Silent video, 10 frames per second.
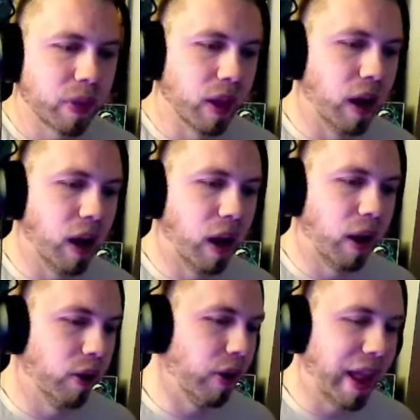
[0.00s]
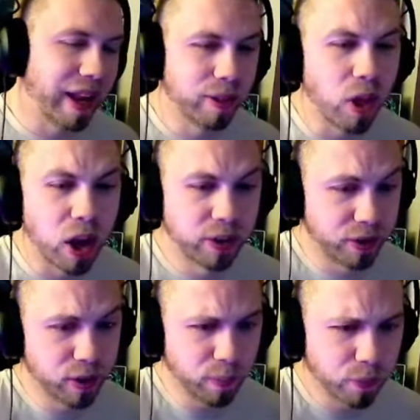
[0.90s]
Uh, any long
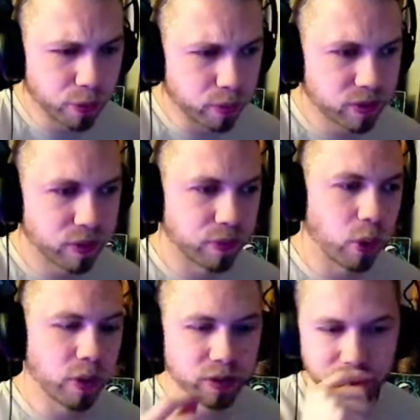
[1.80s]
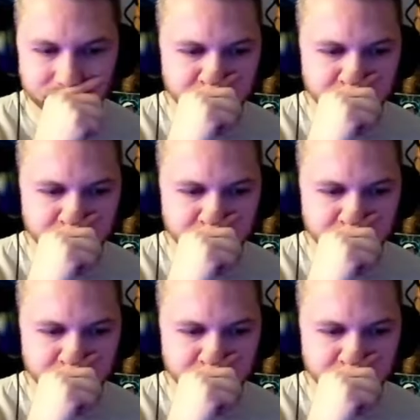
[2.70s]
term fruits, of course,